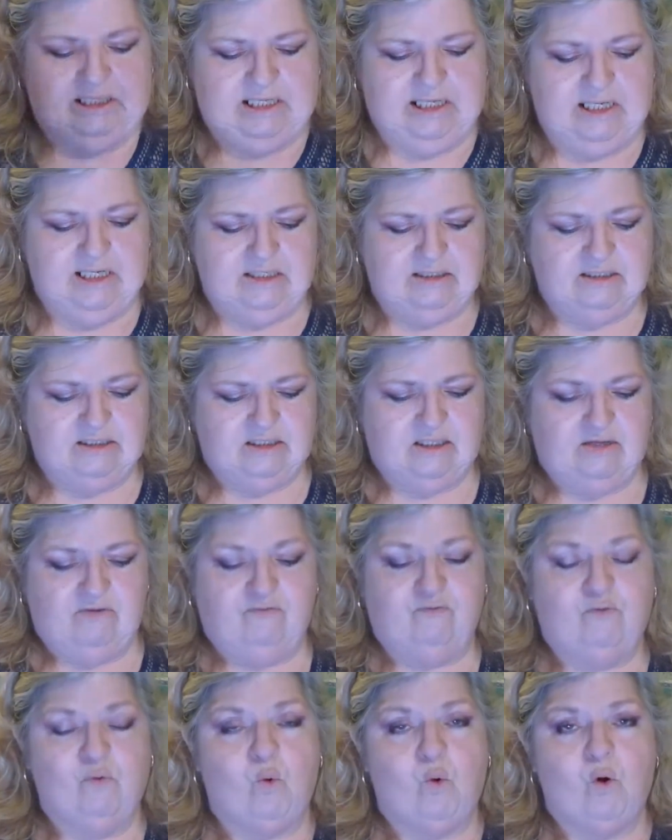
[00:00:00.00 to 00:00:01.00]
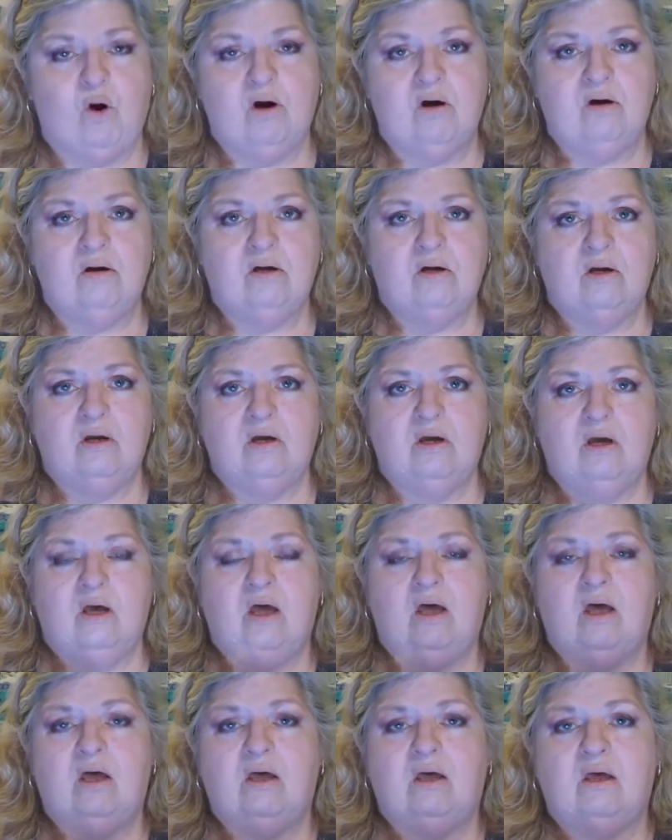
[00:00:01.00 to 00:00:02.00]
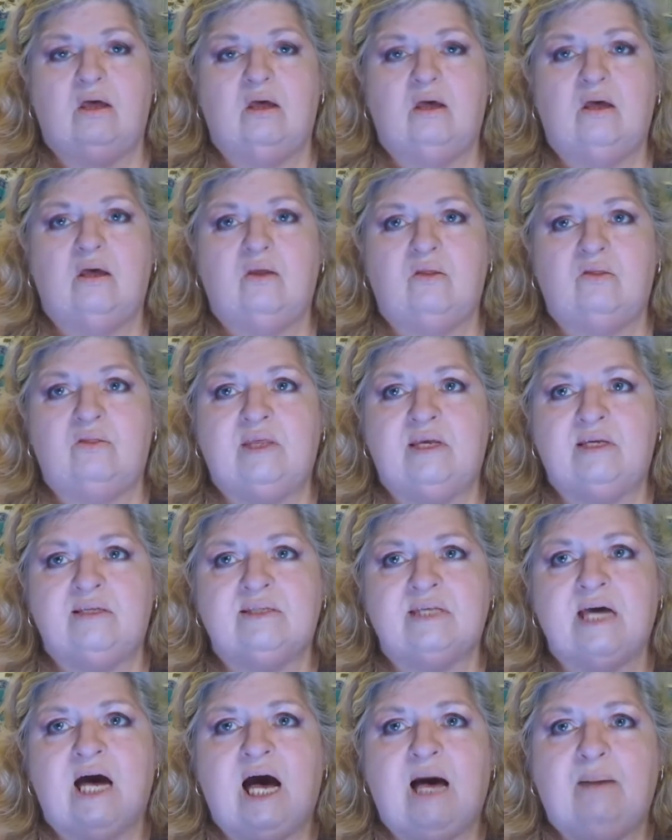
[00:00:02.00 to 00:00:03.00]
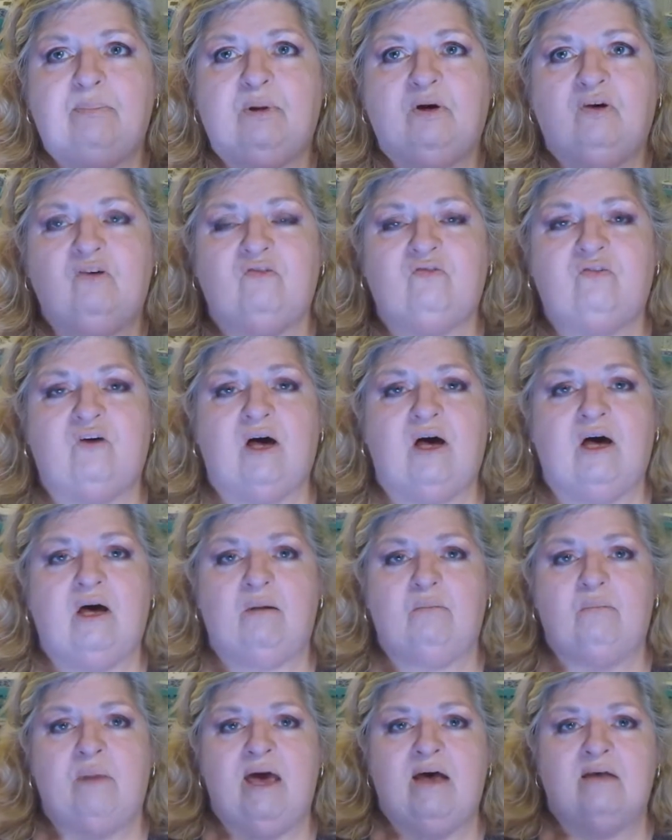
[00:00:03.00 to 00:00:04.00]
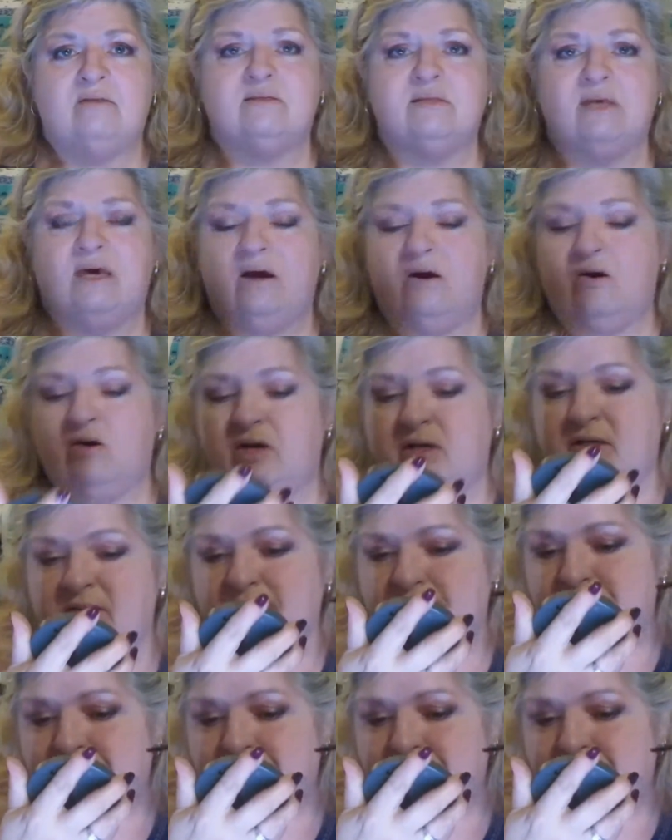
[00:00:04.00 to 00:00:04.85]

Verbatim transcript: this for this type of uh, mascara